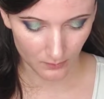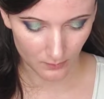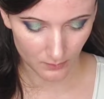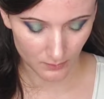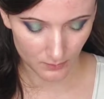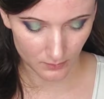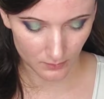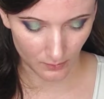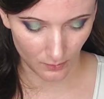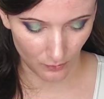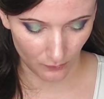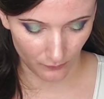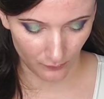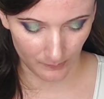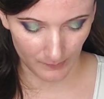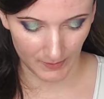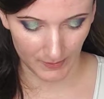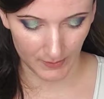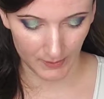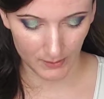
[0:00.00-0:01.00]
So for
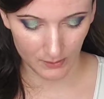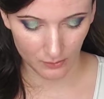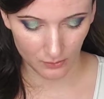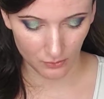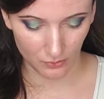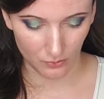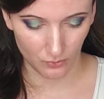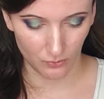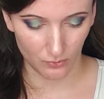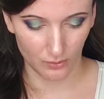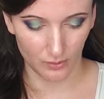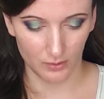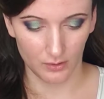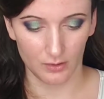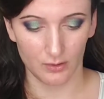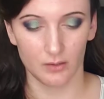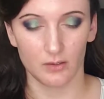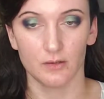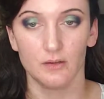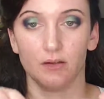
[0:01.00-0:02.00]
my inner
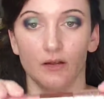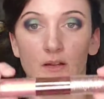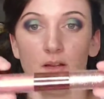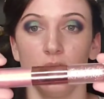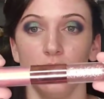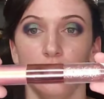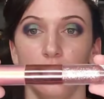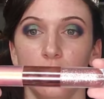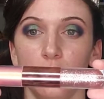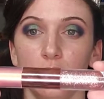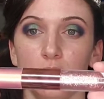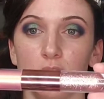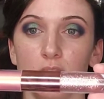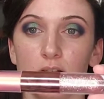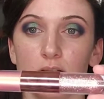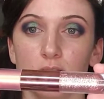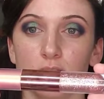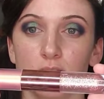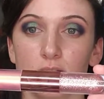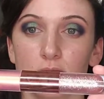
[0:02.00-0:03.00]
corner,
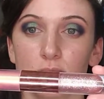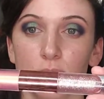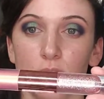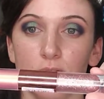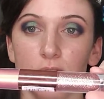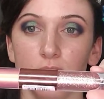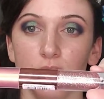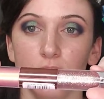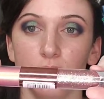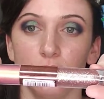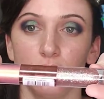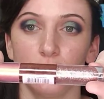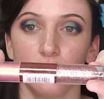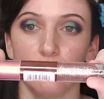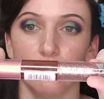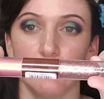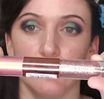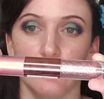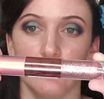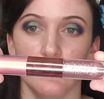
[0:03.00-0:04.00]
there's this
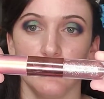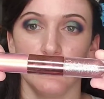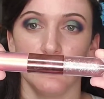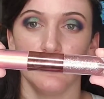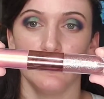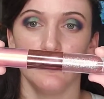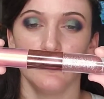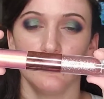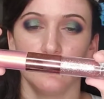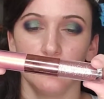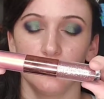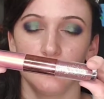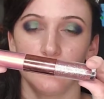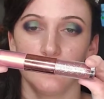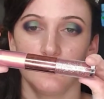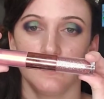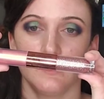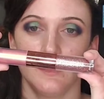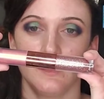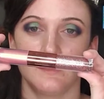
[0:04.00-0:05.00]
Revolution Beauty.
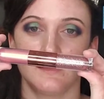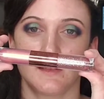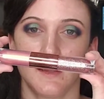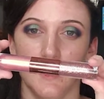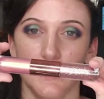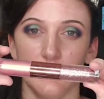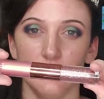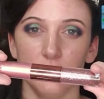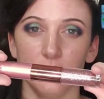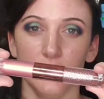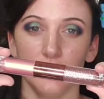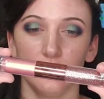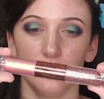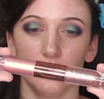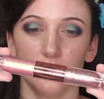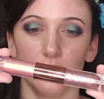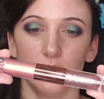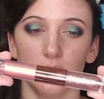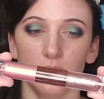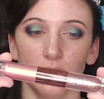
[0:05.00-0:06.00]
It's kind of like
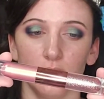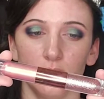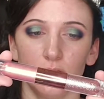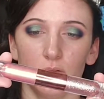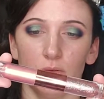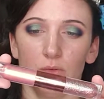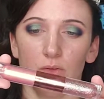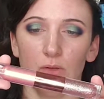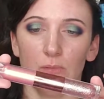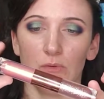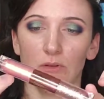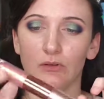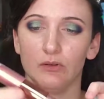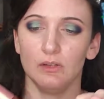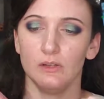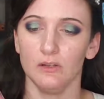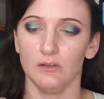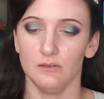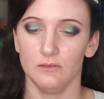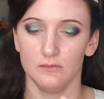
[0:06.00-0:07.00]
the Huda
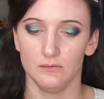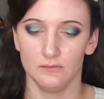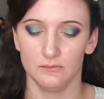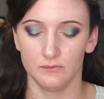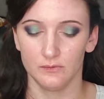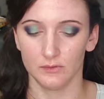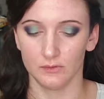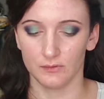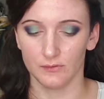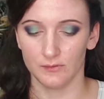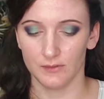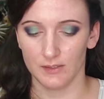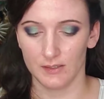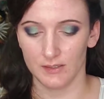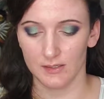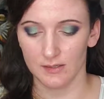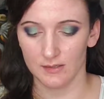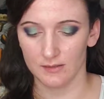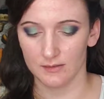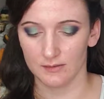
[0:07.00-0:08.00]
Beauty little
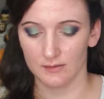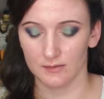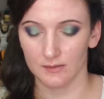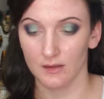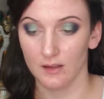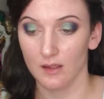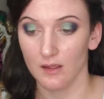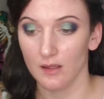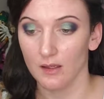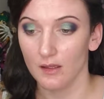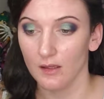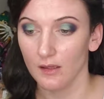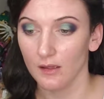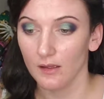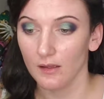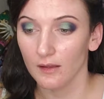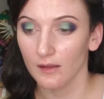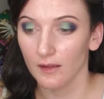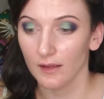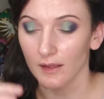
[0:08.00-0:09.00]
thingies.
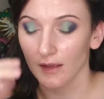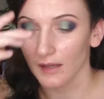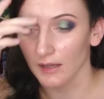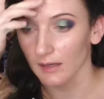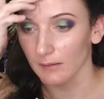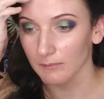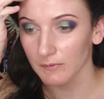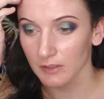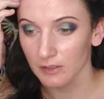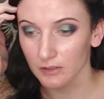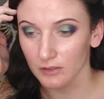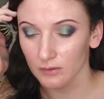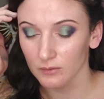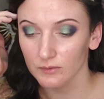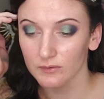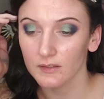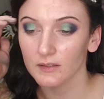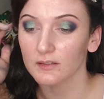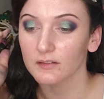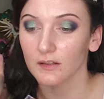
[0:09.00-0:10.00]
And I'm going to
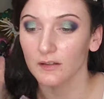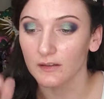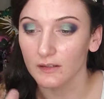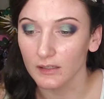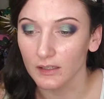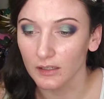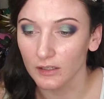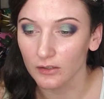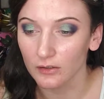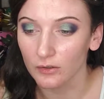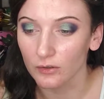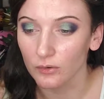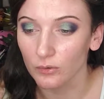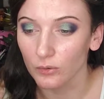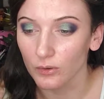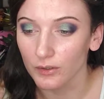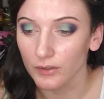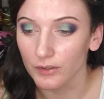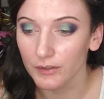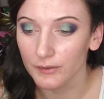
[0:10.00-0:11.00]
use this on the inner
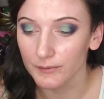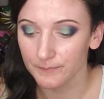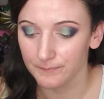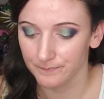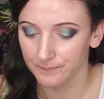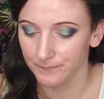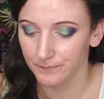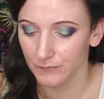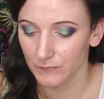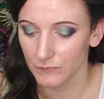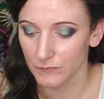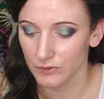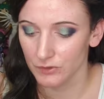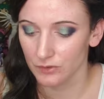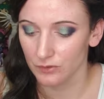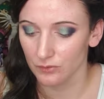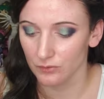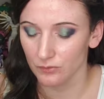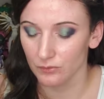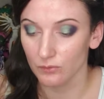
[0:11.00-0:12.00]
corner
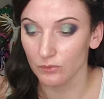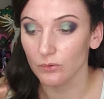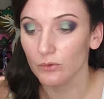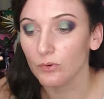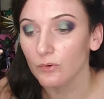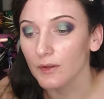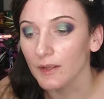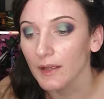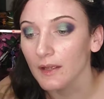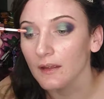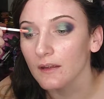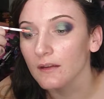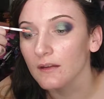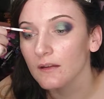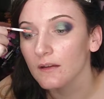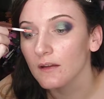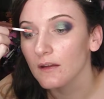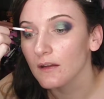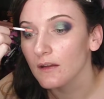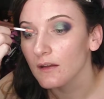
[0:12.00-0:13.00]
to create
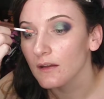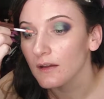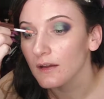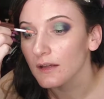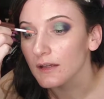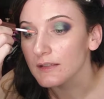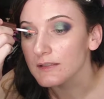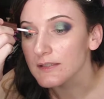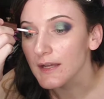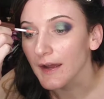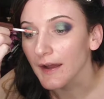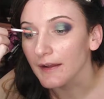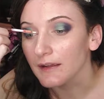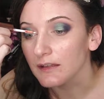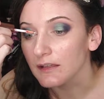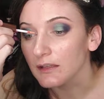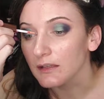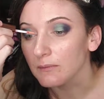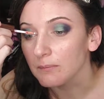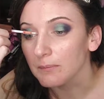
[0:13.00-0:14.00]
a
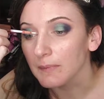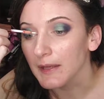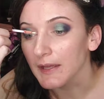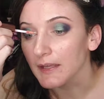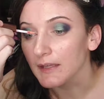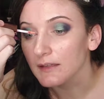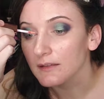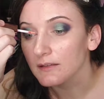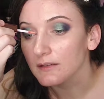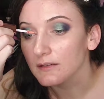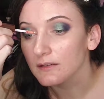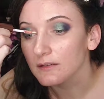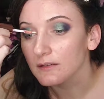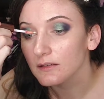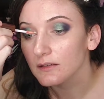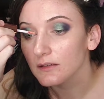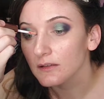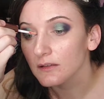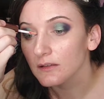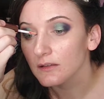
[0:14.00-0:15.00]
tacky base.